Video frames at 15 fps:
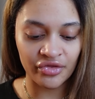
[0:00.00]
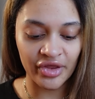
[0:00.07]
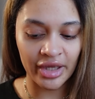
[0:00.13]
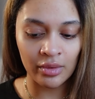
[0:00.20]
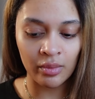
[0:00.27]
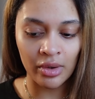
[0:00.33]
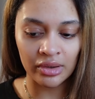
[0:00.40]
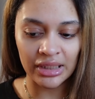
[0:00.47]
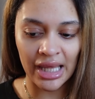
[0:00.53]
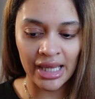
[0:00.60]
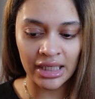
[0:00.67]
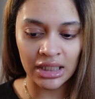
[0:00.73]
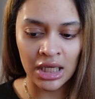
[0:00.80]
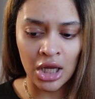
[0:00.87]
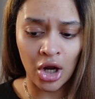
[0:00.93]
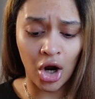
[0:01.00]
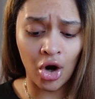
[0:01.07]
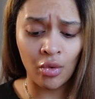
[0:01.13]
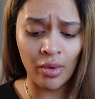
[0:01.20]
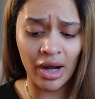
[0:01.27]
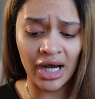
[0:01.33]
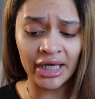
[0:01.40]
They will like, oh,
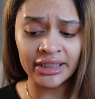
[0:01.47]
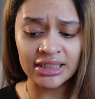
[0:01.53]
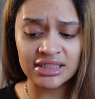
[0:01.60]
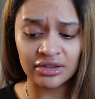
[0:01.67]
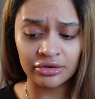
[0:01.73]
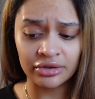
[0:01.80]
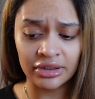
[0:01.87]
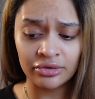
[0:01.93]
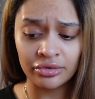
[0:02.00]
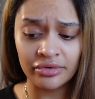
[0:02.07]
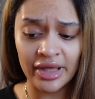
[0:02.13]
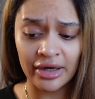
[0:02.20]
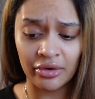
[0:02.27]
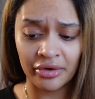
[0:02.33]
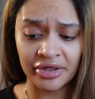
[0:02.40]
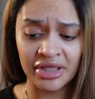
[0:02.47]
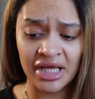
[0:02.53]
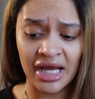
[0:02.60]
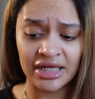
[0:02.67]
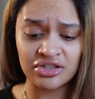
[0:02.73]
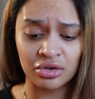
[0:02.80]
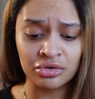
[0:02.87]
well, I didn't tell you to do that. Or
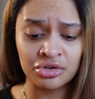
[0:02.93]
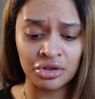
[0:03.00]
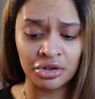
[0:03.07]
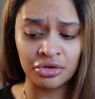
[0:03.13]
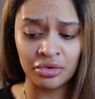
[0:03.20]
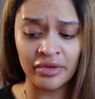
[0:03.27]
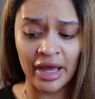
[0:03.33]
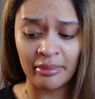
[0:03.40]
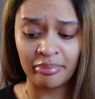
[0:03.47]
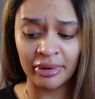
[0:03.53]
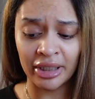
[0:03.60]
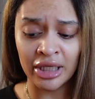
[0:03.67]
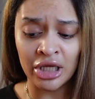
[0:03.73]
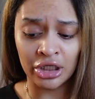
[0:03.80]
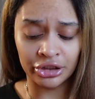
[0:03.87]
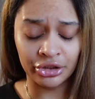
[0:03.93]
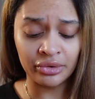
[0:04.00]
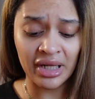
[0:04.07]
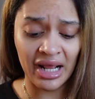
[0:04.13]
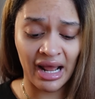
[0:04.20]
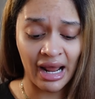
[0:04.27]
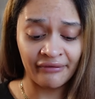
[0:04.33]
yeah, I told you to do that, but you
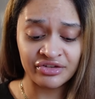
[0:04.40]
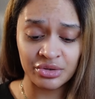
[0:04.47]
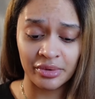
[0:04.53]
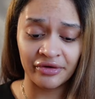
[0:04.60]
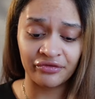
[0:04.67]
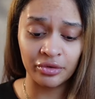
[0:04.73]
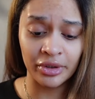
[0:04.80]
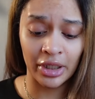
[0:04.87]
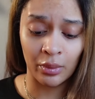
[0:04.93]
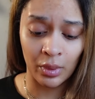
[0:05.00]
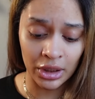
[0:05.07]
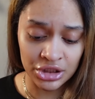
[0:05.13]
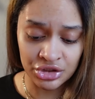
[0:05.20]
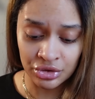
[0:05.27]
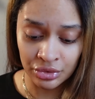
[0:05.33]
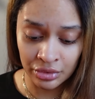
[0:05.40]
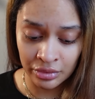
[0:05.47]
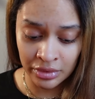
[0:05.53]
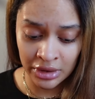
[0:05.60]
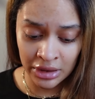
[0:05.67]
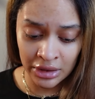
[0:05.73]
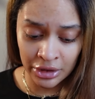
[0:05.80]
didn't have to if you didn't want to.